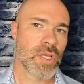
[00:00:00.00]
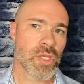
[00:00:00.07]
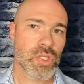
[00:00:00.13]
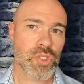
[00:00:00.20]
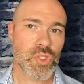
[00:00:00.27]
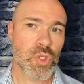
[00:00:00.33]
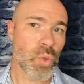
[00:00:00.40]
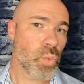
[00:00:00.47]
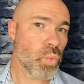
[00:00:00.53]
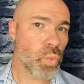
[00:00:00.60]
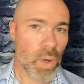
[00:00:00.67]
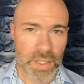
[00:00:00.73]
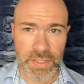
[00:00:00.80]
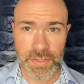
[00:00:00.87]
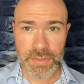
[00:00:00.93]
So
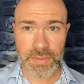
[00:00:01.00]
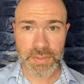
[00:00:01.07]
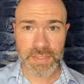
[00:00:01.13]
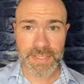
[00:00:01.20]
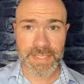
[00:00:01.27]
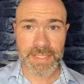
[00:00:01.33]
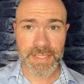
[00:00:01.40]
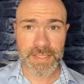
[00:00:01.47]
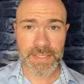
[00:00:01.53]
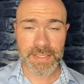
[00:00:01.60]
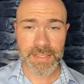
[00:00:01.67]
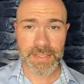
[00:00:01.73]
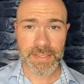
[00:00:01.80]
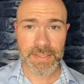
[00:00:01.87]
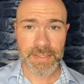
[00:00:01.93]
what you'll
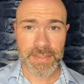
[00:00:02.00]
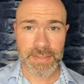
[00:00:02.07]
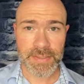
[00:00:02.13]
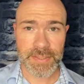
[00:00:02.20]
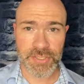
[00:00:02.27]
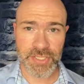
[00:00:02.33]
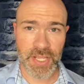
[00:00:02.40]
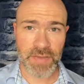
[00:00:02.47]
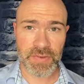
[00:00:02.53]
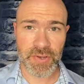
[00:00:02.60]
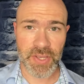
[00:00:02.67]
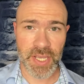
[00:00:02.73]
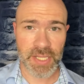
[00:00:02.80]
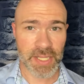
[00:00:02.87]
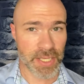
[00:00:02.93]
need to shave your
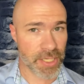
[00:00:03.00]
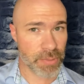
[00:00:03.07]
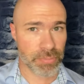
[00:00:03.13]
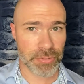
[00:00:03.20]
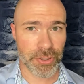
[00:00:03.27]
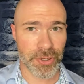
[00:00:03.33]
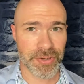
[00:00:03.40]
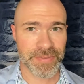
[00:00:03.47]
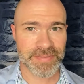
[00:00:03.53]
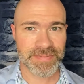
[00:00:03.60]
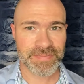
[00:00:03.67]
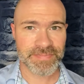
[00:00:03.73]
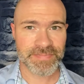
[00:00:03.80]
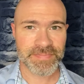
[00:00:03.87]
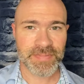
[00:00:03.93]
head like a pro.
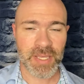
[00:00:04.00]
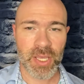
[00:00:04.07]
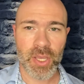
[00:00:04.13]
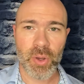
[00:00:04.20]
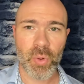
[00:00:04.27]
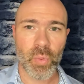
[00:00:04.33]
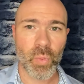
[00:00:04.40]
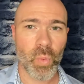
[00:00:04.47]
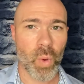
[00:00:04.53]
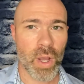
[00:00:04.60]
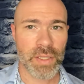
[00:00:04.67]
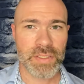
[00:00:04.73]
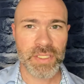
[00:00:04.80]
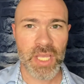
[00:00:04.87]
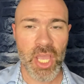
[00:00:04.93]

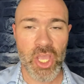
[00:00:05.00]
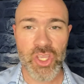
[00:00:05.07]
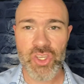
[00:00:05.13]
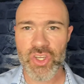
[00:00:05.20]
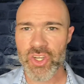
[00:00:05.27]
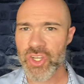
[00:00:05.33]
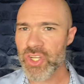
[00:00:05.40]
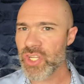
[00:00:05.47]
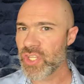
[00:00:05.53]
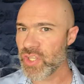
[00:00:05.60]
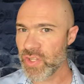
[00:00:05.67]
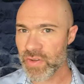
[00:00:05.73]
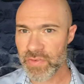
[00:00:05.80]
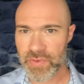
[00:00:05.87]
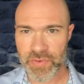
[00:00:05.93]
1, you're gonna need
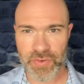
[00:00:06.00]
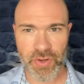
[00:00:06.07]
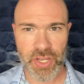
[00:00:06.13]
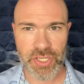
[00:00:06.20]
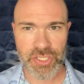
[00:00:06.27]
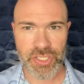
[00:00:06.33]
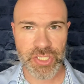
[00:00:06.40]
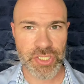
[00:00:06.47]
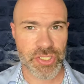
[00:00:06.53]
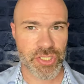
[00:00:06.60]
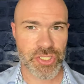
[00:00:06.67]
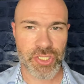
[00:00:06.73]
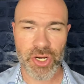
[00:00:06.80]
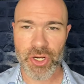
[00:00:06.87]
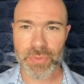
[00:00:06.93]
a fresh,
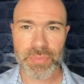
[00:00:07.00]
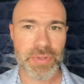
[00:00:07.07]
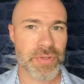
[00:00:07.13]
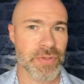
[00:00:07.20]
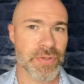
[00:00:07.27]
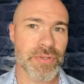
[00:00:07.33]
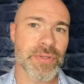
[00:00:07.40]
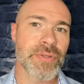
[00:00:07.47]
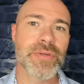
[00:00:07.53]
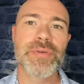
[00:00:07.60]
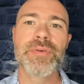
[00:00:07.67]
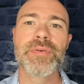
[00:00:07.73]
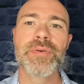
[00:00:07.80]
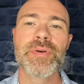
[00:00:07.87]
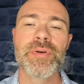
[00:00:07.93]
sharp,
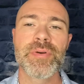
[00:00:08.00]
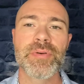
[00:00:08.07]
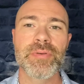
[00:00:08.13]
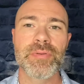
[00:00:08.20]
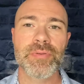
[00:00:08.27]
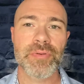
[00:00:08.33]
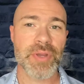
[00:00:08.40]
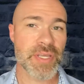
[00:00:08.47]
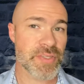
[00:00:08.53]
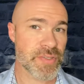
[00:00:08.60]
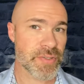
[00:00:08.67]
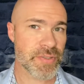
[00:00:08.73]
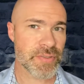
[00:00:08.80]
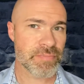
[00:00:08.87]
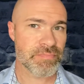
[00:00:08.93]
new
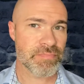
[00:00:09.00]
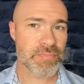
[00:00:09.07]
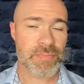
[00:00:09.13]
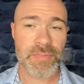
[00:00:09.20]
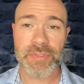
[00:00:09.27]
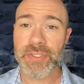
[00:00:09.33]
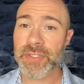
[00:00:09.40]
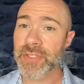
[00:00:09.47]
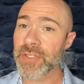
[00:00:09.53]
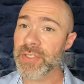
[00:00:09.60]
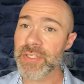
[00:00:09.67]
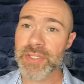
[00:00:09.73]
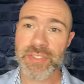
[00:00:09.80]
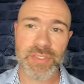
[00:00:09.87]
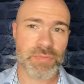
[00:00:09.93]
razor. You're gonna
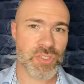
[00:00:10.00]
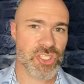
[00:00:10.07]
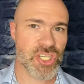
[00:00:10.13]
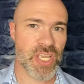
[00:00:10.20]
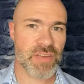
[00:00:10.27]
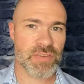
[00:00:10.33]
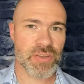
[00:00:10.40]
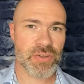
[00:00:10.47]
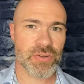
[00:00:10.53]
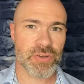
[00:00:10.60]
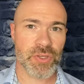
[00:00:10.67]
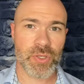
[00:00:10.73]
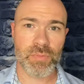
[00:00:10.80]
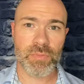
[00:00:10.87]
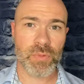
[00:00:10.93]
need some shaving
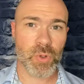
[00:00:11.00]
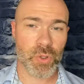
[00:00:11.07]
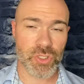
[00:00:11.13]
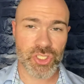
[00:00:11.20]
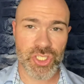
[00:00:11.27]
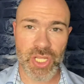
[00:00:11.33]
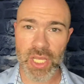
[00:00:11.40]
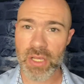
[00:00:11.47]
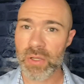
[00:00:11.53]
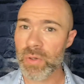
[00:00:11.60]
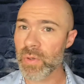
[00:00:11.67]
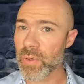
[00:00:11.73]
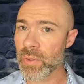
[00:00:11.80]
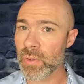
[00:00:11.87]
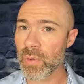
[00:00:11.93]
cream or gel
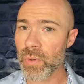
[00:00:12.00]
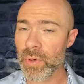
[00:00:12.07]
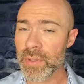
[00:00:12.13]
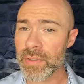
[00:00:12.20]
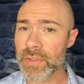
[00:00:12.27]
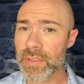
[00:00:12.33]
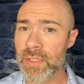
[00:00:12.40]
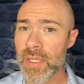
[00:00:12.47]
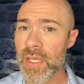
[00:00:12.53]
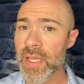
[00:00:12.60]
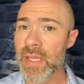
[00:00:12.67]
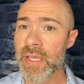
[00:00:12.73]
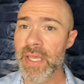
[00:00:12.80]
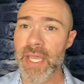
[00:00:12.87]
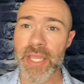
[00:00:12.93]
or oil,
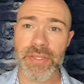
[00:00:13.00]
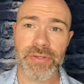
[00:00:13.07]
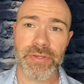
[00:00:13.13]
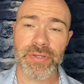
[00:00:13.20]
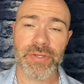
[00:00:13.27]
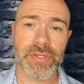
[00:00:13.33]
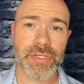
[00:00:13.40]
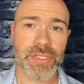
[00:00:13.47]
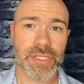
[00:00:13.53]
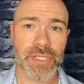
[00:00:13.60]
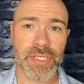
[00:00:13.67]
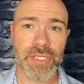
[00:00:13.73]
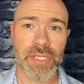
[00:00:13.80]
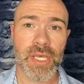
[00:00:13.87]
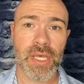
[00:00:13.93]
and you're gonna
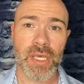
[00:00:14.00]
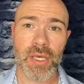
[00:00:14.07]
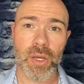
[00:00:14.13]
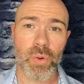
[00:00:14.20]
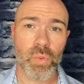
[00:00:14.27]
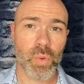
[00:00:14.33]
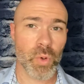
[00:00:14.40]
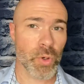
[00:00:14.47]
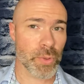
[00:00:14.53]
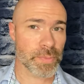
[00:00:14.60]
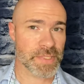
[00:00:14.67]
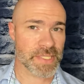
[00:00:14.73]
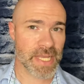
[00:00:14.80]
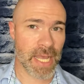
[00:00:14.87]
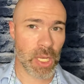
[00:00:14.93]
need a warm
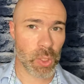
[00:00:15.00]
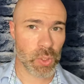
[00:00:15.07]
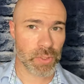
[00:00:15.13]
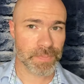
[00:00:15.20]
towel.